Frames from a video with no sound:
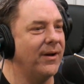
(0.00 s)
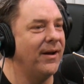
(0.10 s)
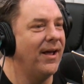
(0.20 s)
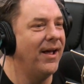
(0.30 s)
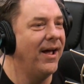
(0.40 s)
No,
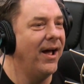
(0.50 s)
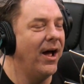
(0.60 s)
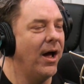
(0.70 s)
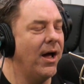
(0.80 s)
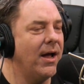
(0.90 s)
no
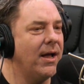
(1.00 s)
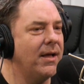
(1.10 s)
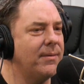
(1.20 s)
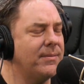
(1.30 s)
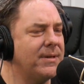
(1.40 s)
swearing. I,
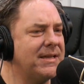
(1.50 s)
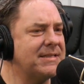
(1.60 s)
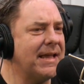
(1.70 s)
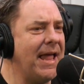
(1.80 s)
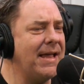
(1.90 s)
eh, because
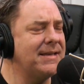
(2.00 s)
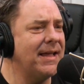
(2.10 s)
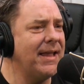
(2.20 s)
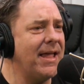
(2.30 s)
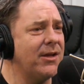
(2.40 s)
I can't
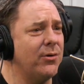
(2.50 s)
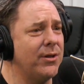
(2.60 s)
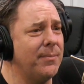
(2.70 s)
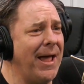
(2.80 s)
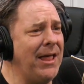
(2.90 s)
I can't go to
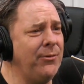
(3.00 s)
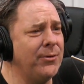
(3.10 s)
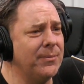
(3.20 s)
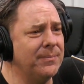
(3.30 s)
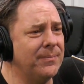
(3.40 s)
the
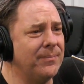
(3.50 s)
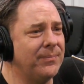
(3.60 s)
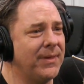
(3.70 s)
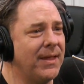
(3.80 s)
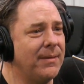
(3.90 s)
bathroom
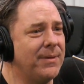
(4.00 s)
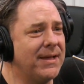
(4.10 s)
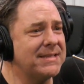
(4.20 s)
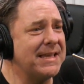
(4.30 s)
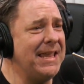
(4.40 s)

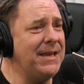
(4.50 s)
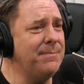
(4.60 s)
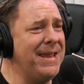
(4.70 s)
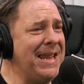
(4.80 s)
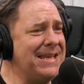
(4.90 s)
because I eat
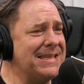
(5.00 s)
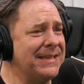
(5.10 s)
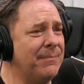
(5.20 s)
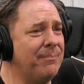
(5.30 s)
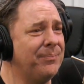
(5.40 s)
meat.
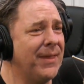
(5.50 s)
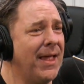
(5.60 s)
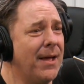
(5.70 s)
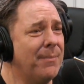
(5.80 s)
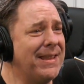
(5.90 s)

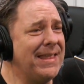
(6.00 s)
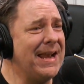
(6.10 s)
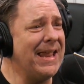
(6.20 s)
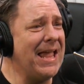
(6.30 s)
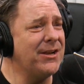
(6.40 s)
But then
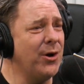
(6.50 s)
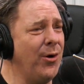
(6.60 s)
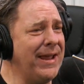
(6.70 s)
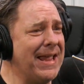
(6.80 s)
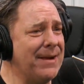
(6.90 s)
I can't
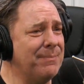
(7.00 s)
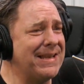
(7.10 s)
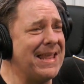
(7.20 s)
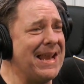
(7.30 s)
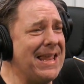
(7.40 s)
go again.
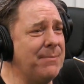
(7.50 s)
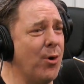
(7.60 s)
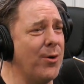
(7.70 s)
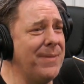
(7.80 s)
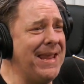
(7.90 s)
But then I eat
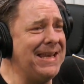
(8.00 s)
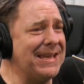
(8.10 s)
more meat.